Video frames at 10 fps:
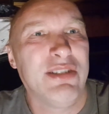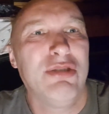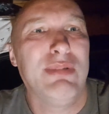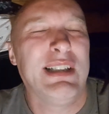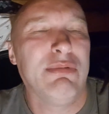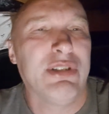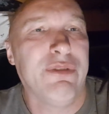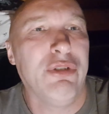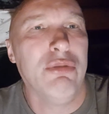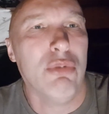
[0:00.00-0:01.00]
I just wish there was a
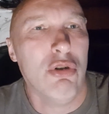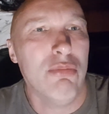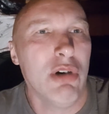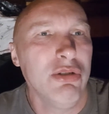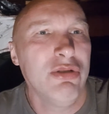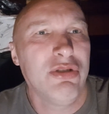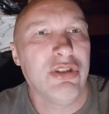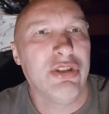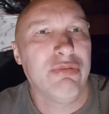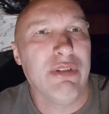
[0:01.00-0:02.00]
few more
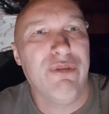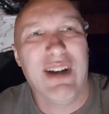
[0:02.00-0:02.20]
monsters that